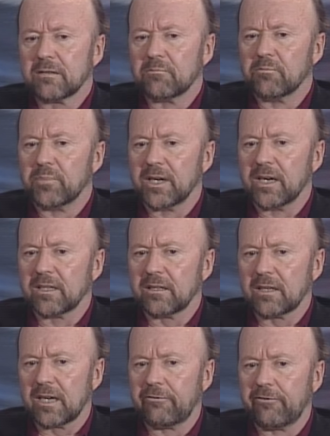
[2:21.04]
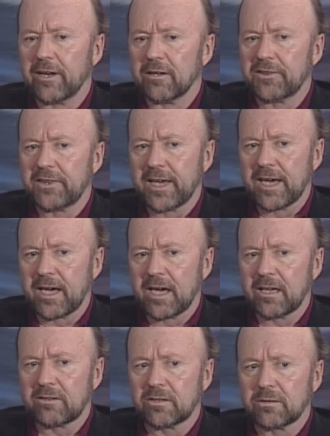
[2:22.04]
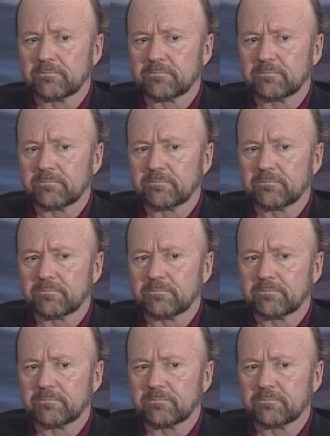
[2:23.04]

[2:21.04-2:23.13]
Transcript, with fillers: But I felt that